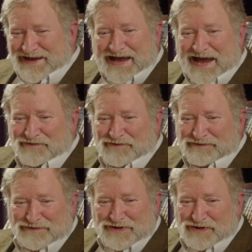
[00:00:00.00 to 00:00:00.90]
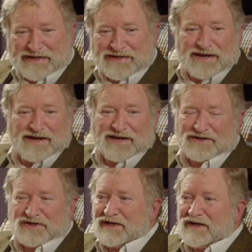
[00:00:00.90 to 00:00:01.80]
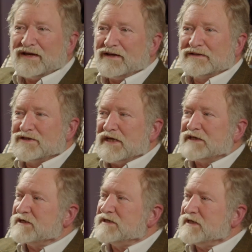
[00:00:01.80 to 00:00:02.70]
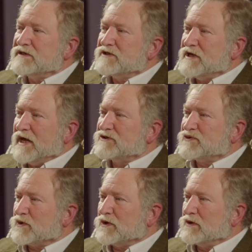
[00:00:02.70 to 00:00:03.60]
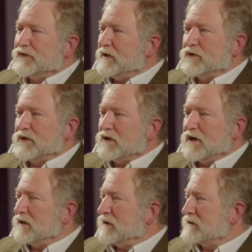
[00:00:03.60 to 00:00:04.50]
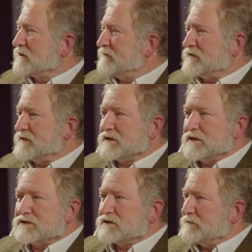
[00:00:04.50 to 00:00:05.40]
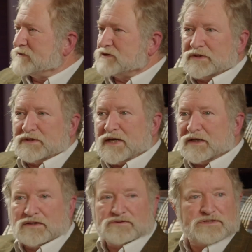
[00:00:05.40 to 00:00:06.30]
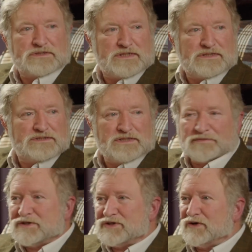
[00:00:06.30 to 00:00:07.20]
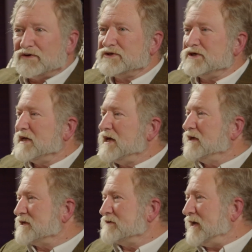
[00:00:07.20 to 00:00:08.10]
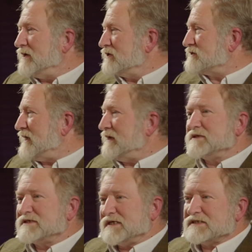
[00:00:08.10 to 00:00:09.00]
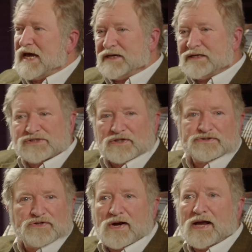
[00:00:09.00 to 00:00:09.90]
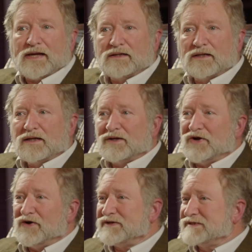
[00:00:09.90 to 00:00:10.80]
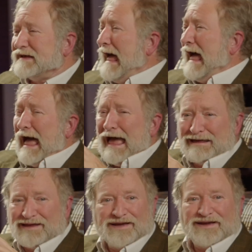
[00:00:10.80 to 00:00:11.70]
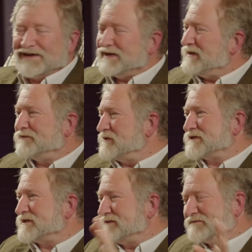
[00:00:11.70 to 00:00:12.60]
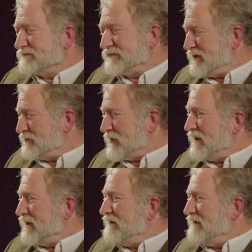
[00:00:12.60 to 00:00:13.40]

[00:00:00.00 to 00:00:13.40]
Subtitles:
I don't even know. In today's world, they would have gone, let's give this kid some sort of diagnosis. Somebody looks at him and says hi, and he starts crying. It was, anyway.